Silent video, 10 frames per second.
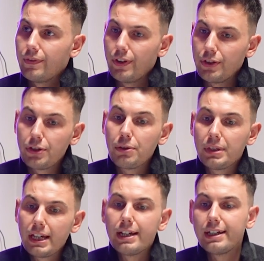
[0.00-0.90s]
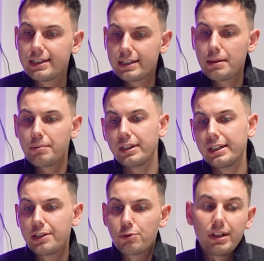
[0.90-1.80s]
The new year
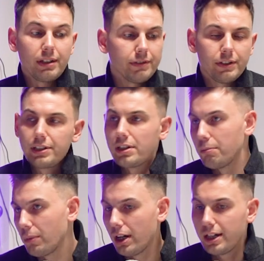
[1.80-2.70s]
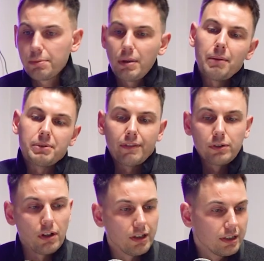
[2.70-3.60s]
typically is when the first time buyers, perhaps they've
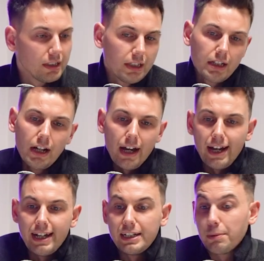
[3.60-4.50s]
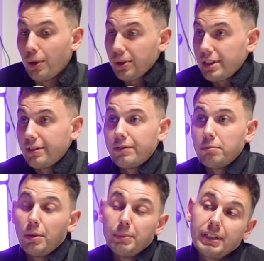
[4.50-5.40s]
got a deposit
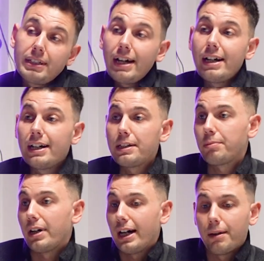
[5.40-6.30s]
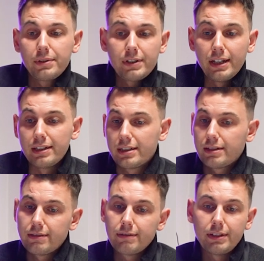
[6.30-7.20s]
from mum and dad, perhaps
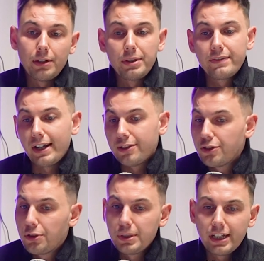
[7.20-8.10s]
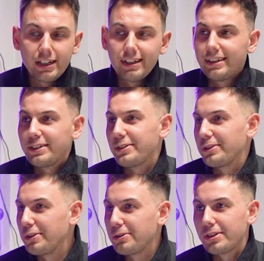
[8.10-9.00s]
there's, you know, it's that new year,
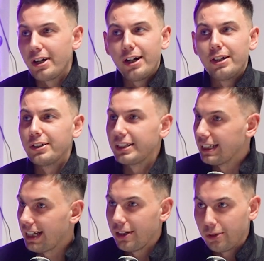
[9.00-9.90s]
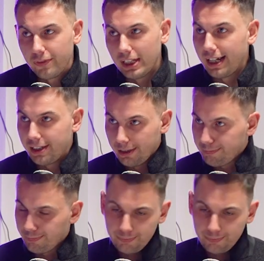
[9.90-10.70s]
new start, looking at getting on the ladder.